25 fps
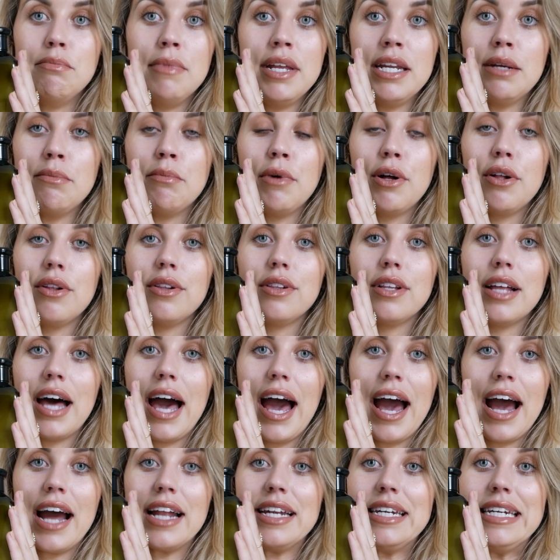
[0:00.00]
minimal
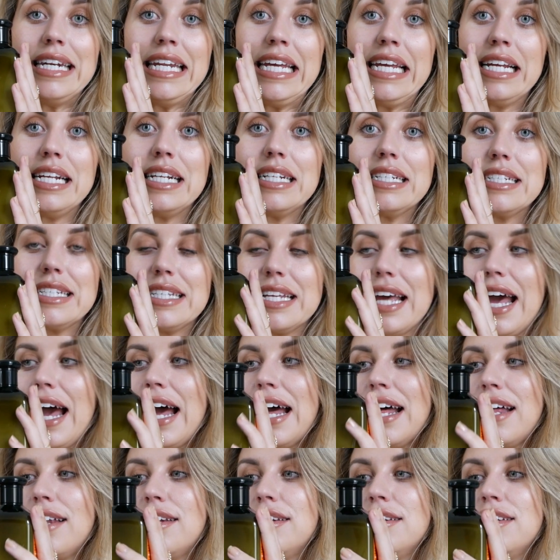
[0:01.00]
and neat,
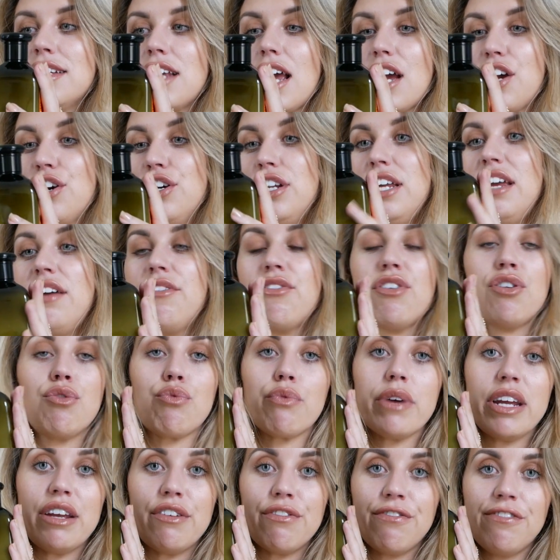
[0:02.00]
and could even
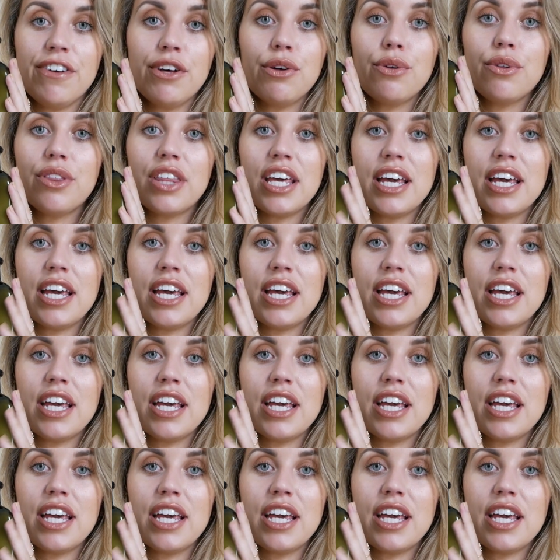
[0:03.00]
refill